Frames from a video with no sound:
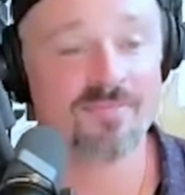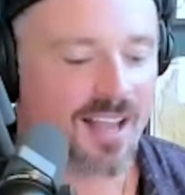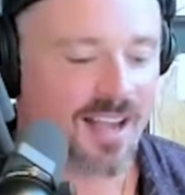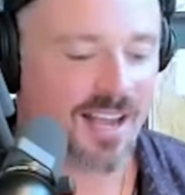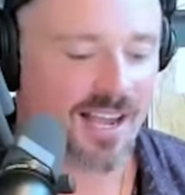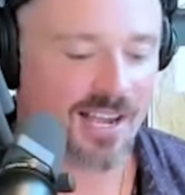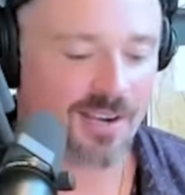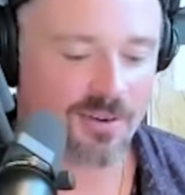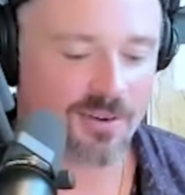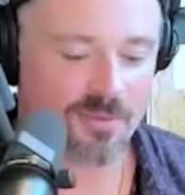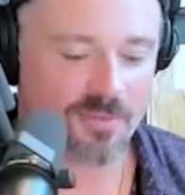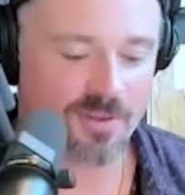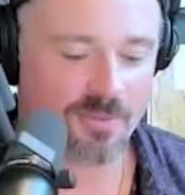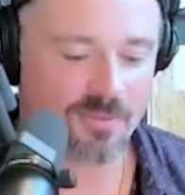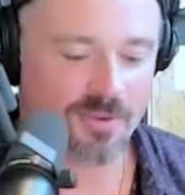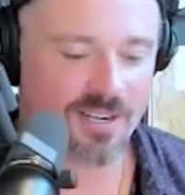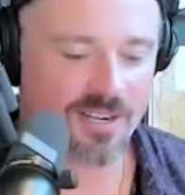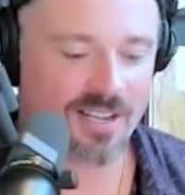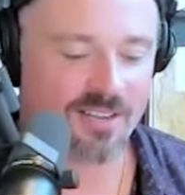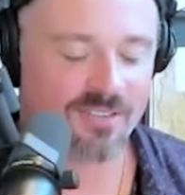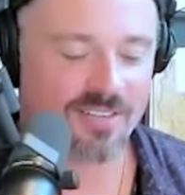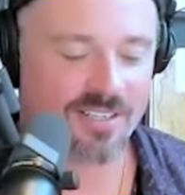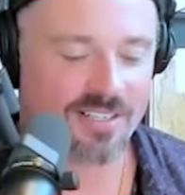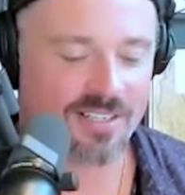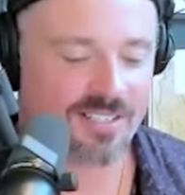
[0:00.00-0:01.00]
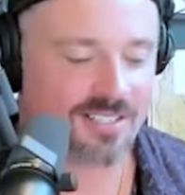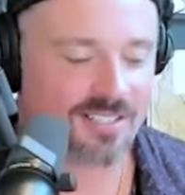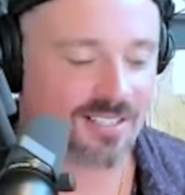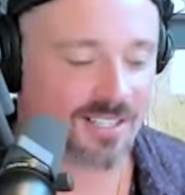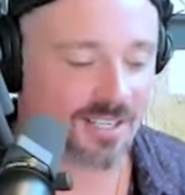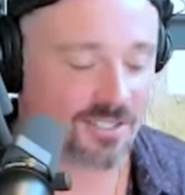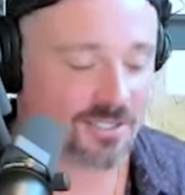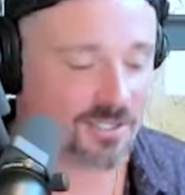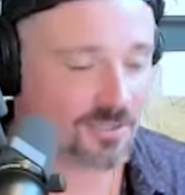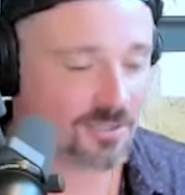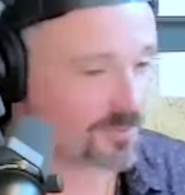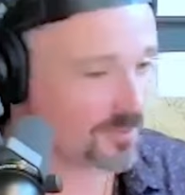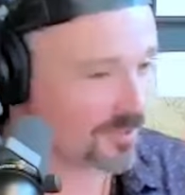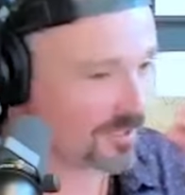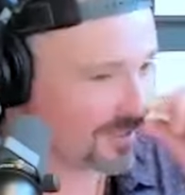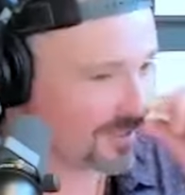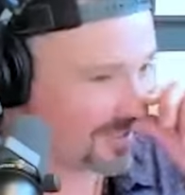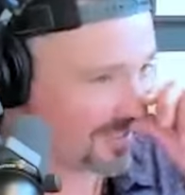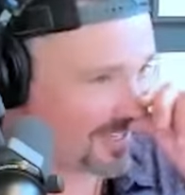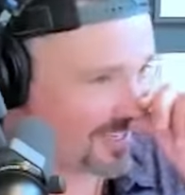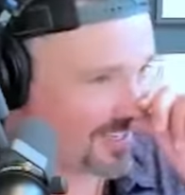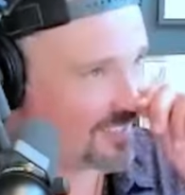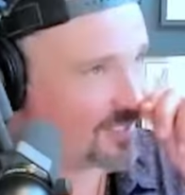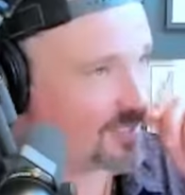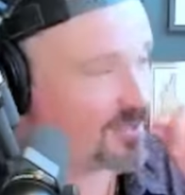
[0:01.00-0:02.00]
I remember having a discussion with
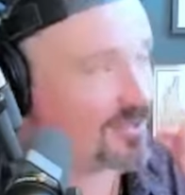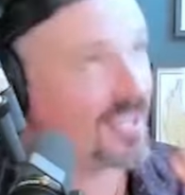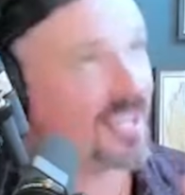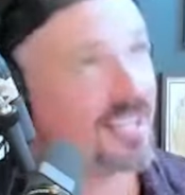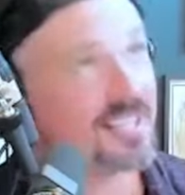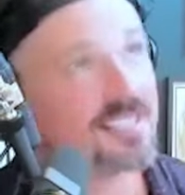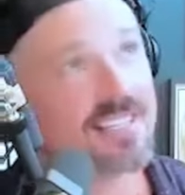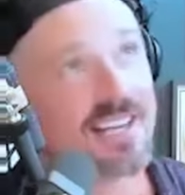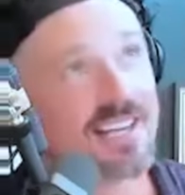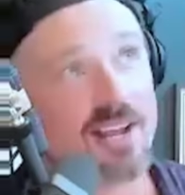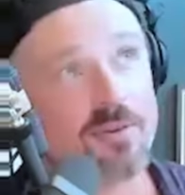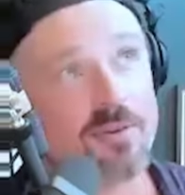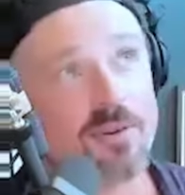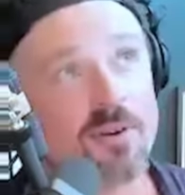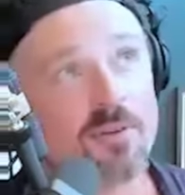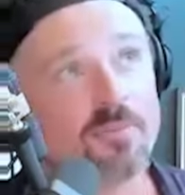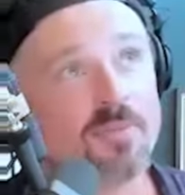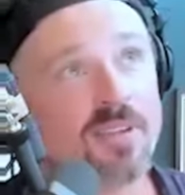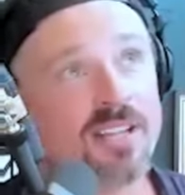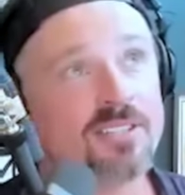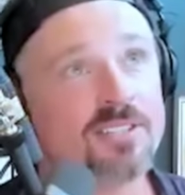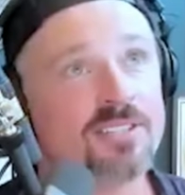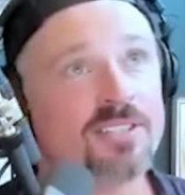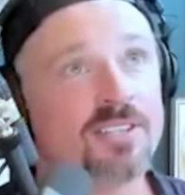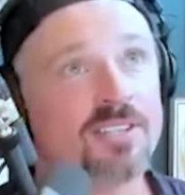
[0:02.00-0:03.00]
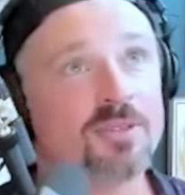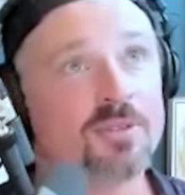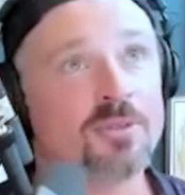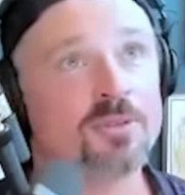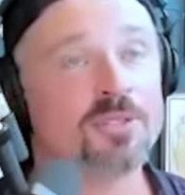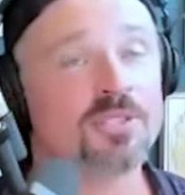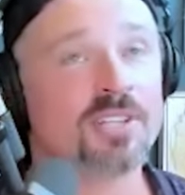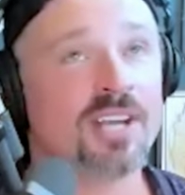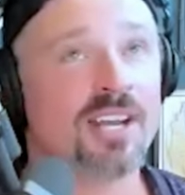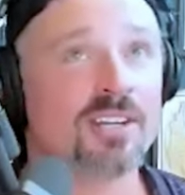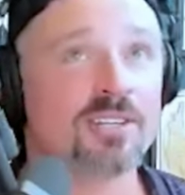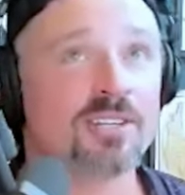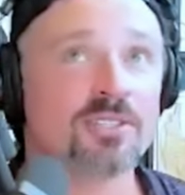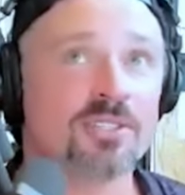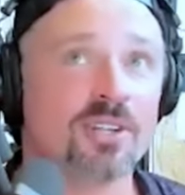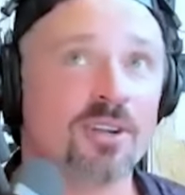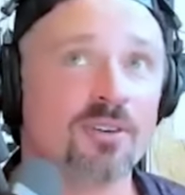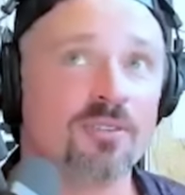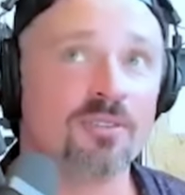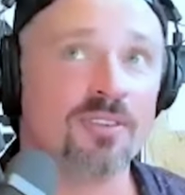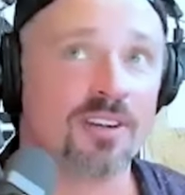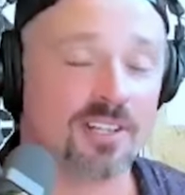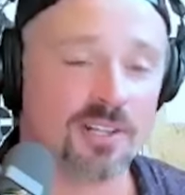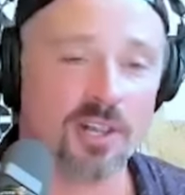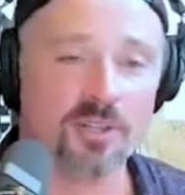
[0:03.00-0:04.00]
two guys that I won't mention who shot a show
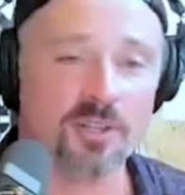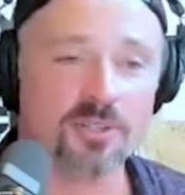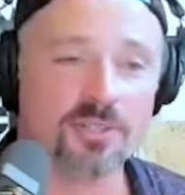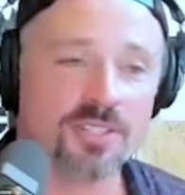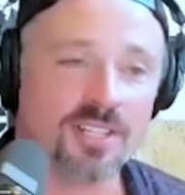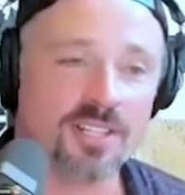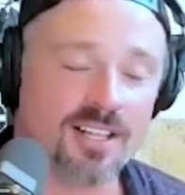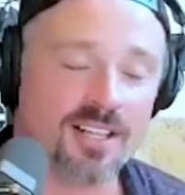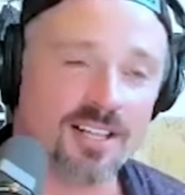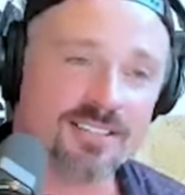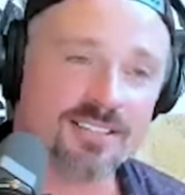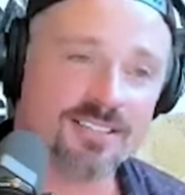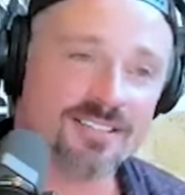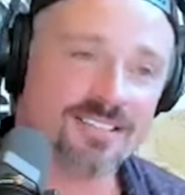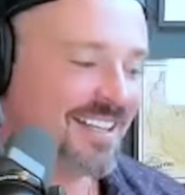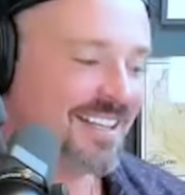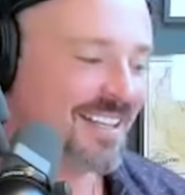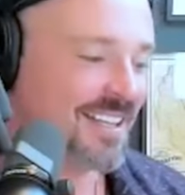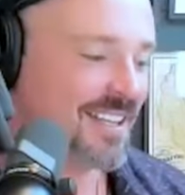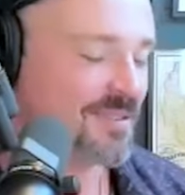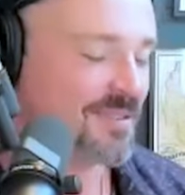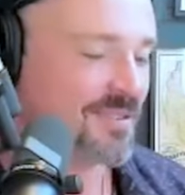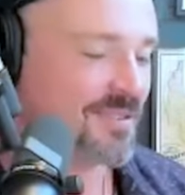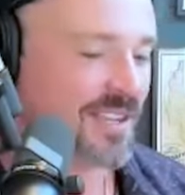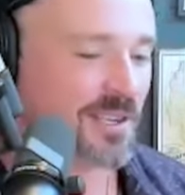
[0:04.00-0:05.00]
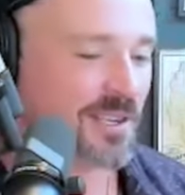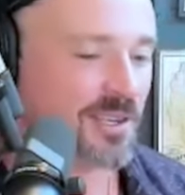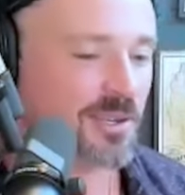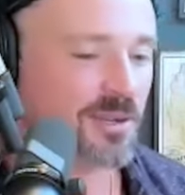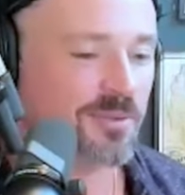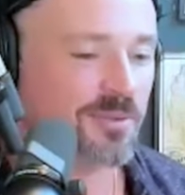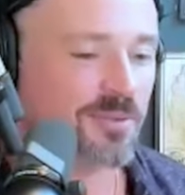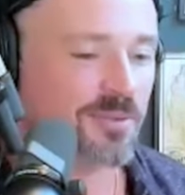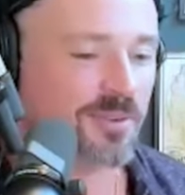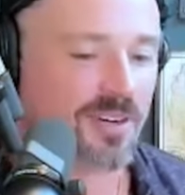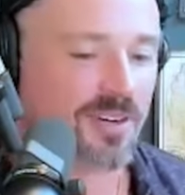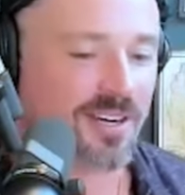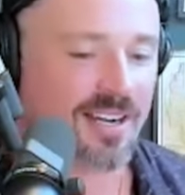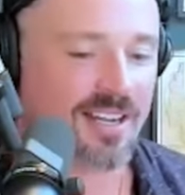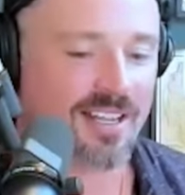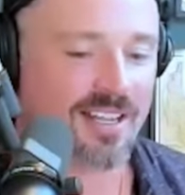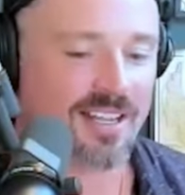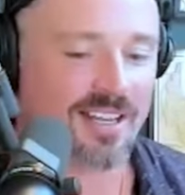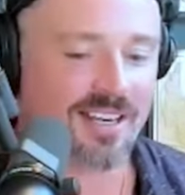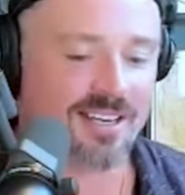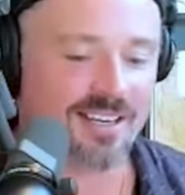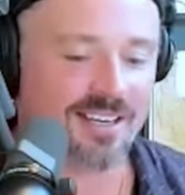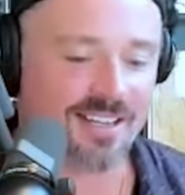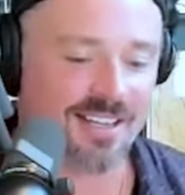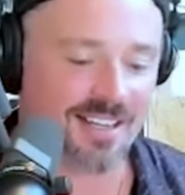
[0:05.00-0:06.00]
very close to us in Vancouver. And
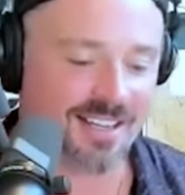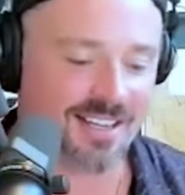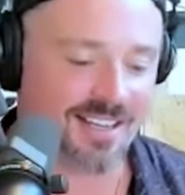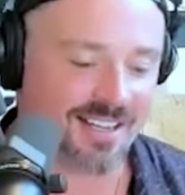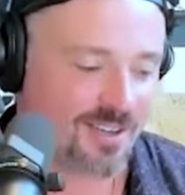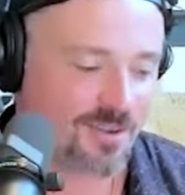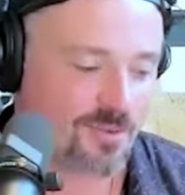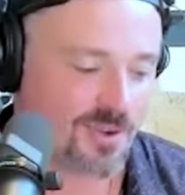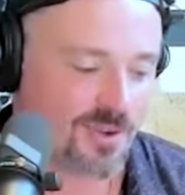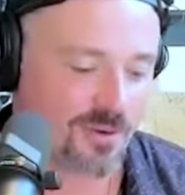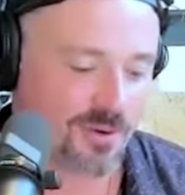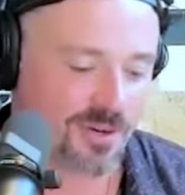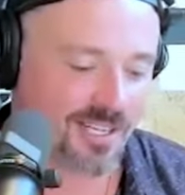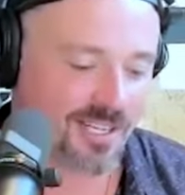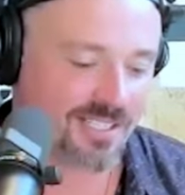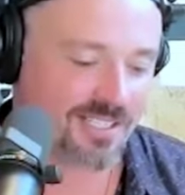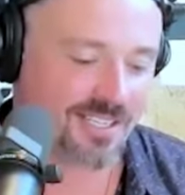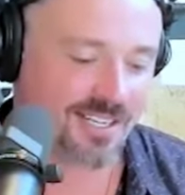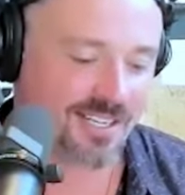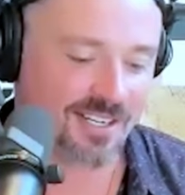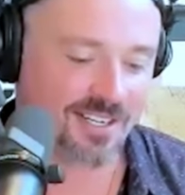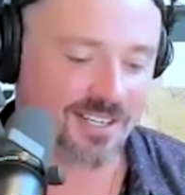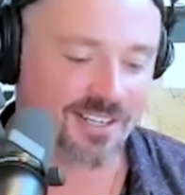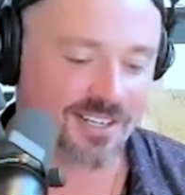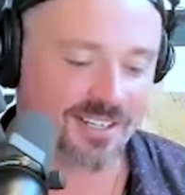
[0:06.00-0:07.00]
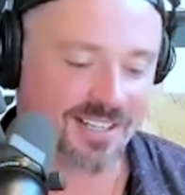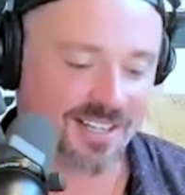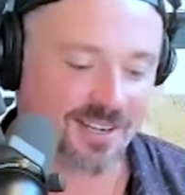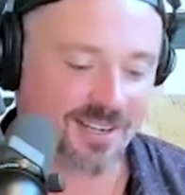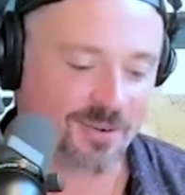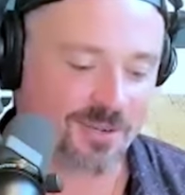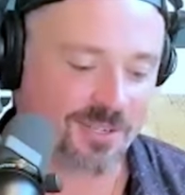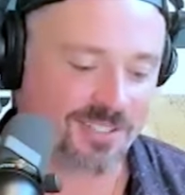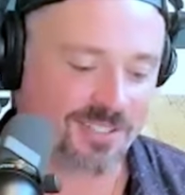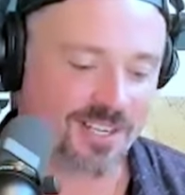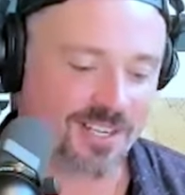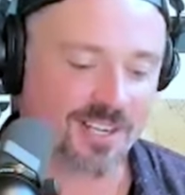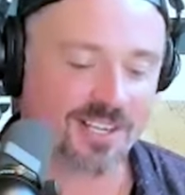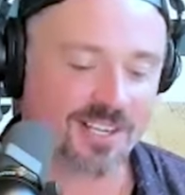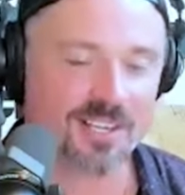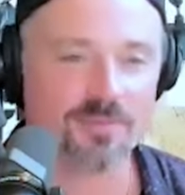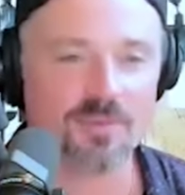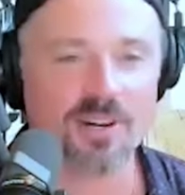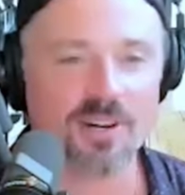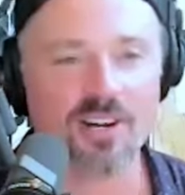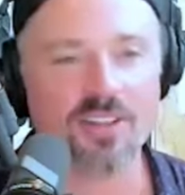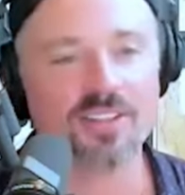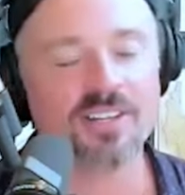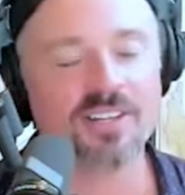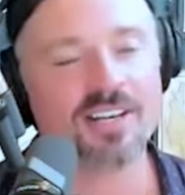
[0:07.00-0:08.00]
we were at dinner and they were talking about all
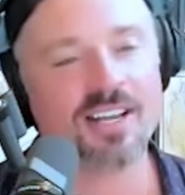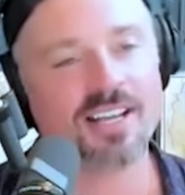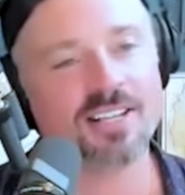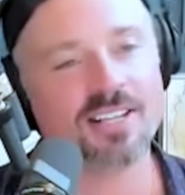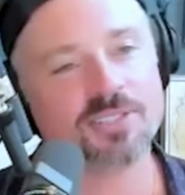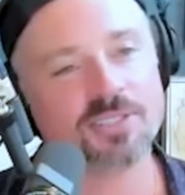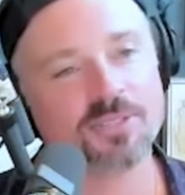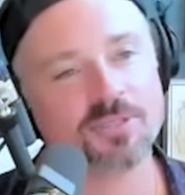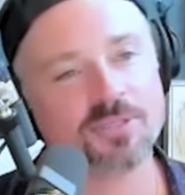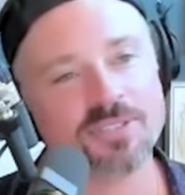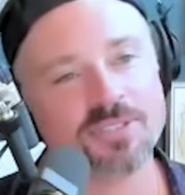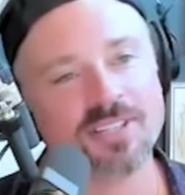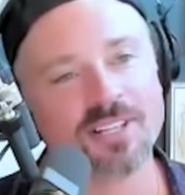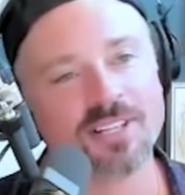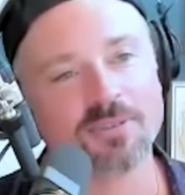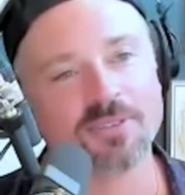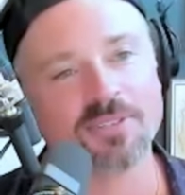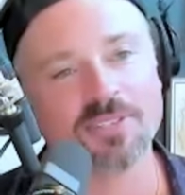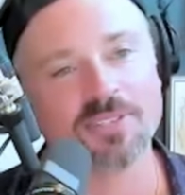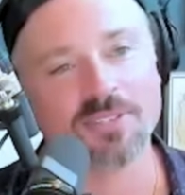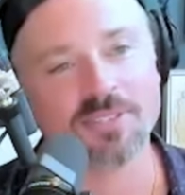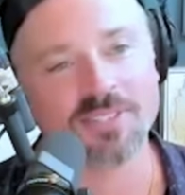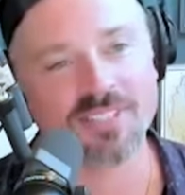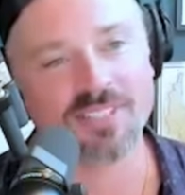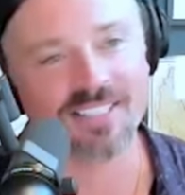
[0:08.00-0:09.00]
the night shoots they were doing.